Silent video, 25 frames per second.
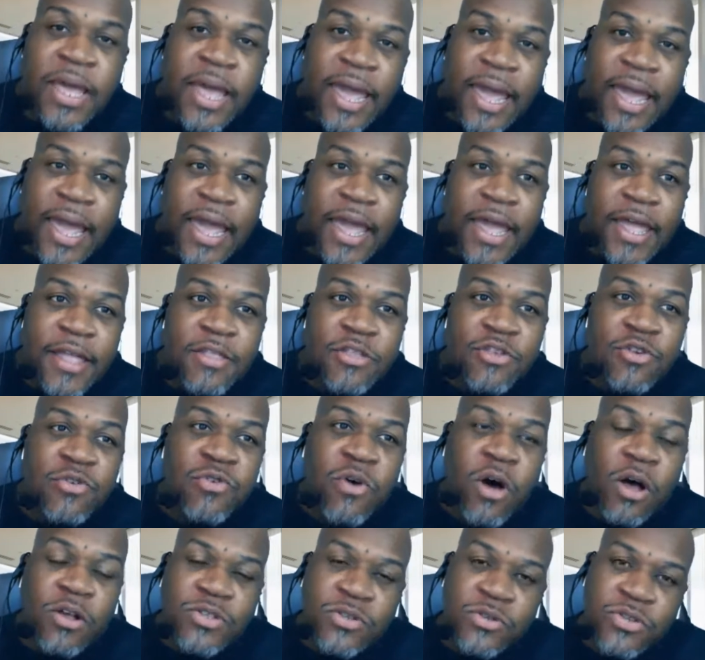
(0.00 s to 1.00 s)
And
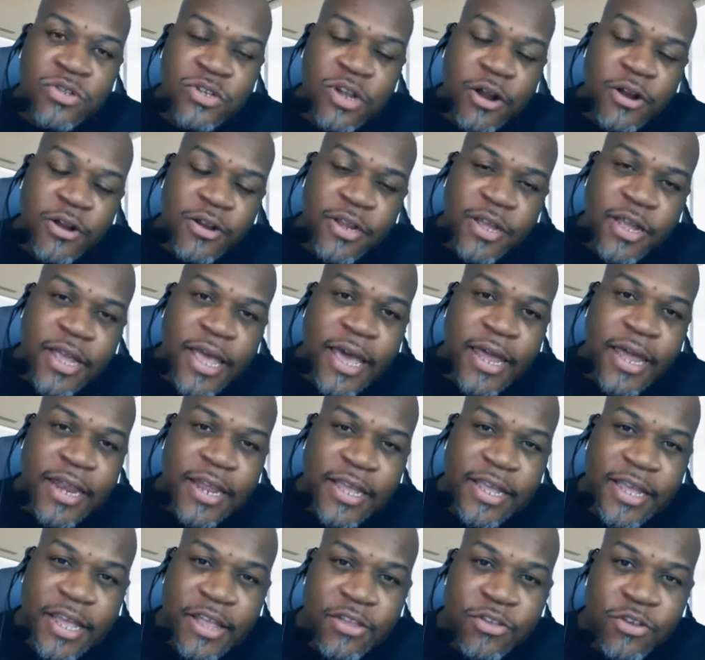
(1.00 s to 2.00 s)
you also started to kind
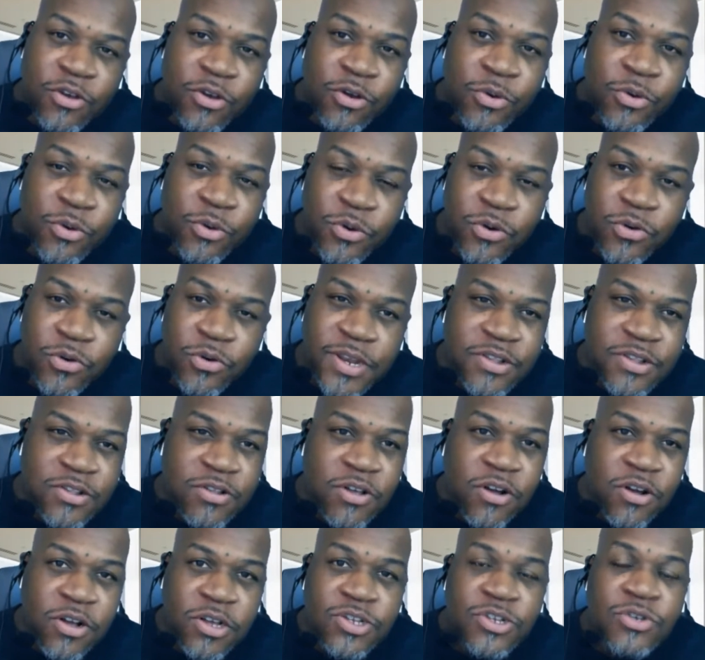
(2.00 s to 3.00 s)
of get your groove. And as
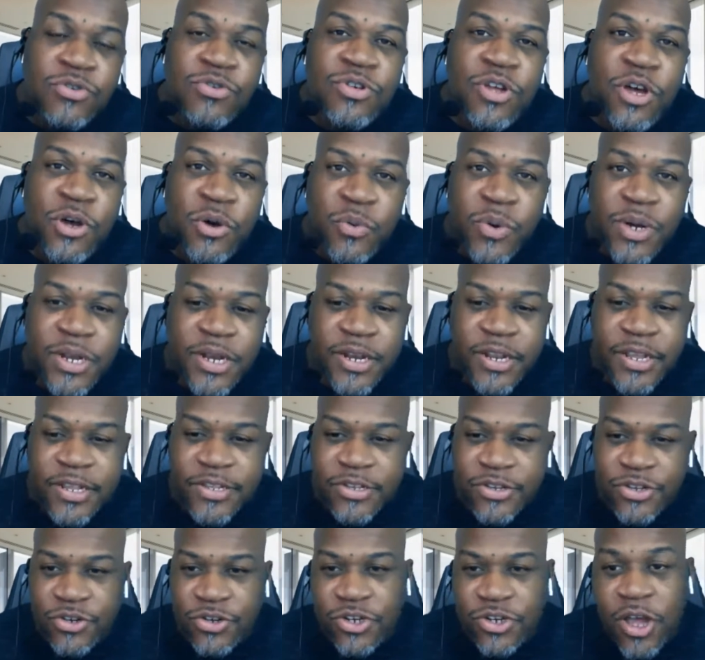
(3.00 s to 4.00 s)
long as you know what it
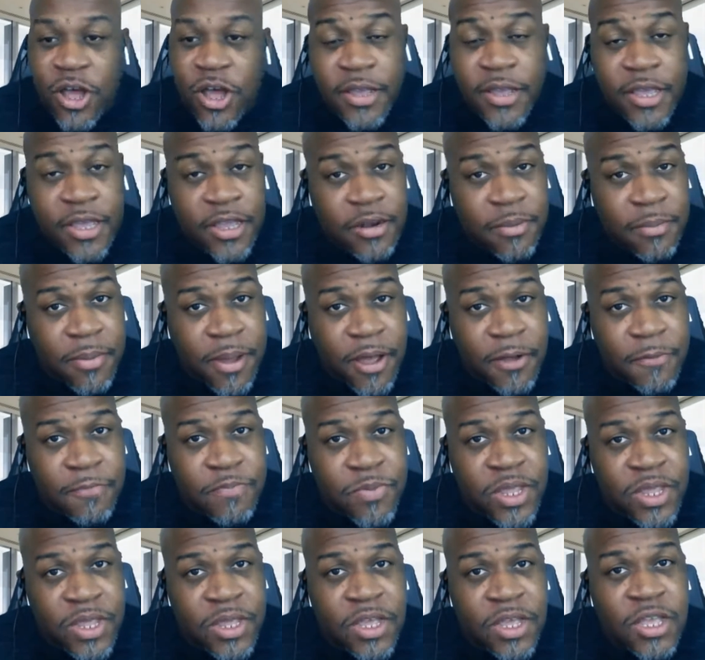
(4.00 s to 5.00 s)
is that you're talking about,
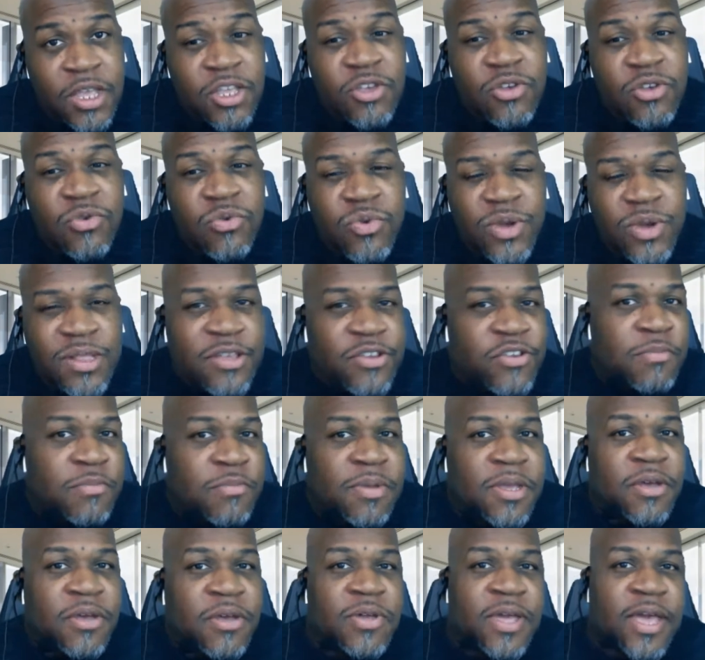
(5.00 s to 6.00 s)
you really should
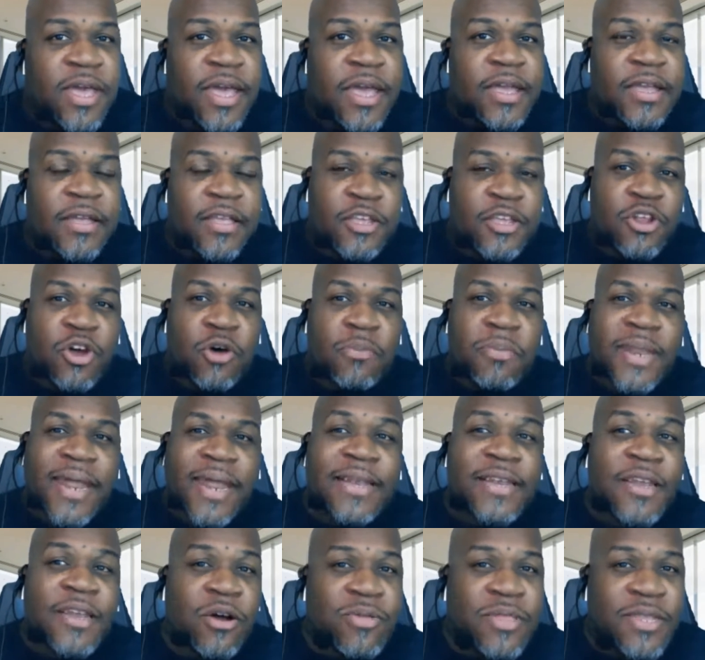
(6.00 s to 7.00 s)
be okay. But
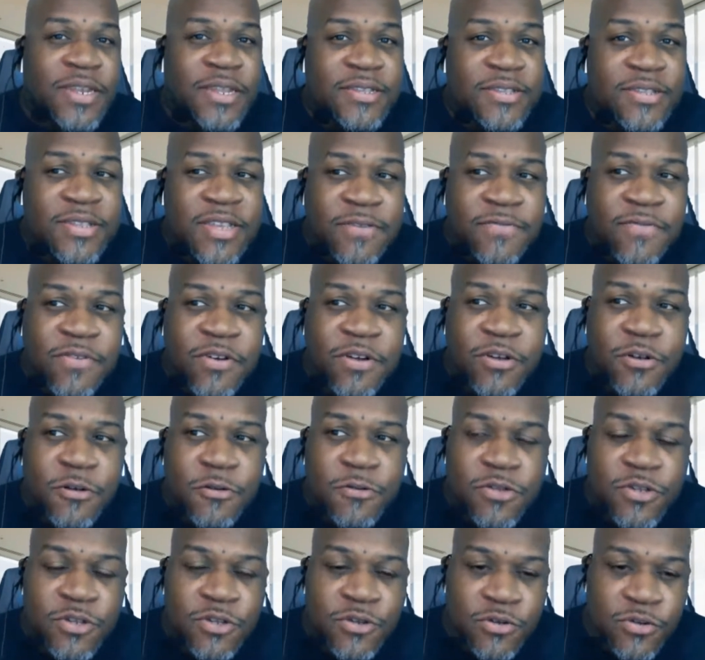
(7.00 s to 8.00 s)
I know that it's
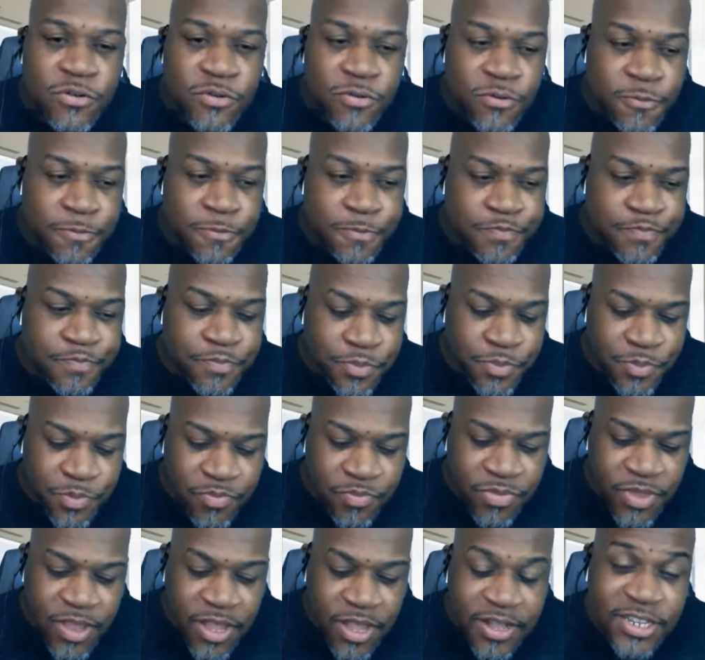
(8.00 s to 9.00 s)
difficult to
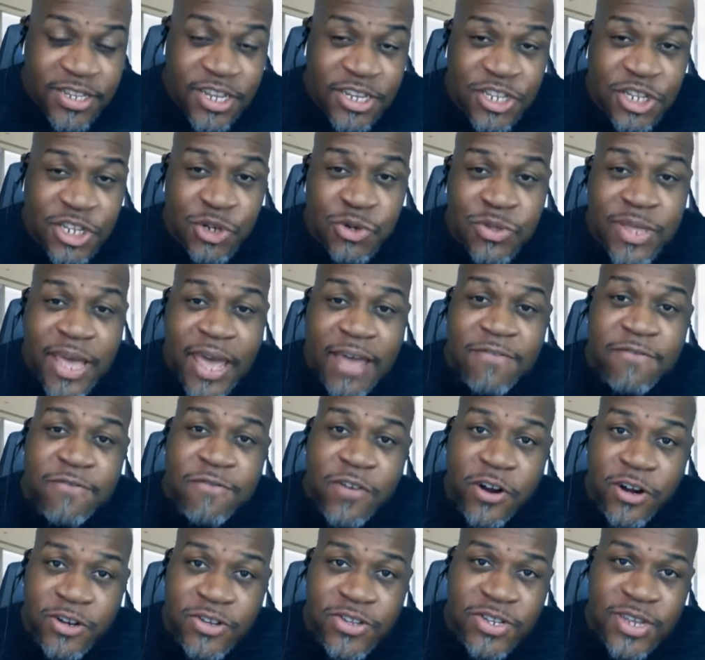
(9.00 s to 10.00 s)
do that
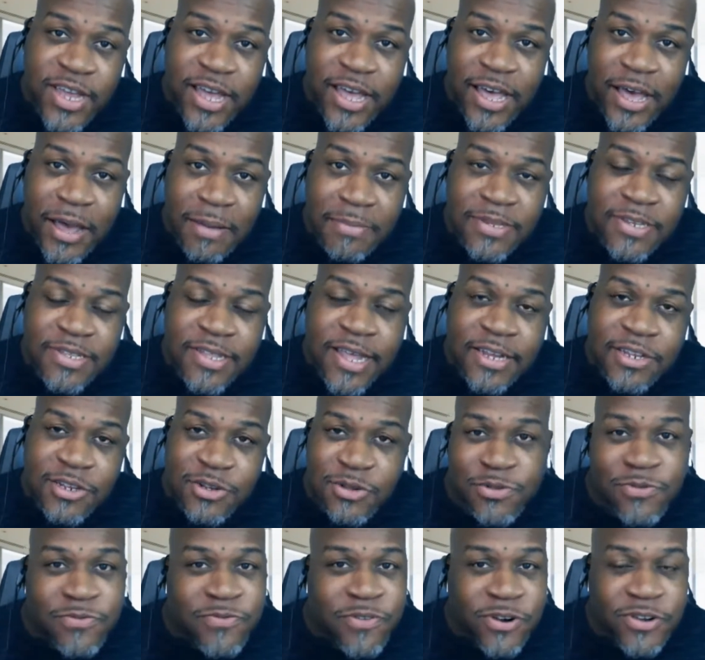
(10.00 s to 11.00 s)
first time, to like
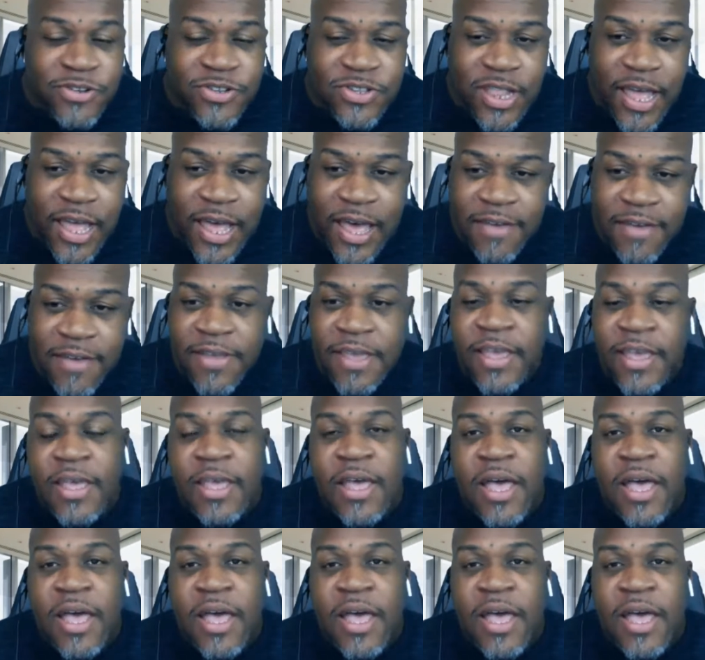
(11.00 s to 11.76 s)
do the first live.